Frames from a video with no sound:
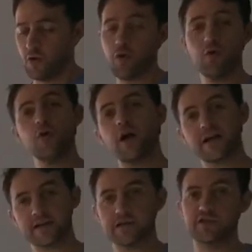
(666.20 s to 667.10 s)
Or I
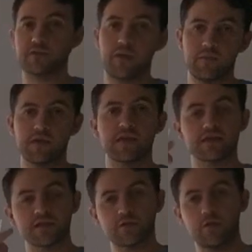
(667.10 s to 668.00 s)
can just remember
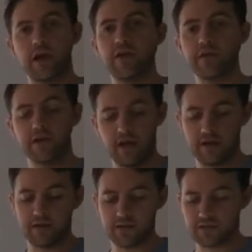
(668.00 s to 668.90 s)
that squaring
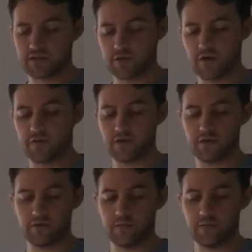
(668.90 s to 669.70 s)
undoes a square root.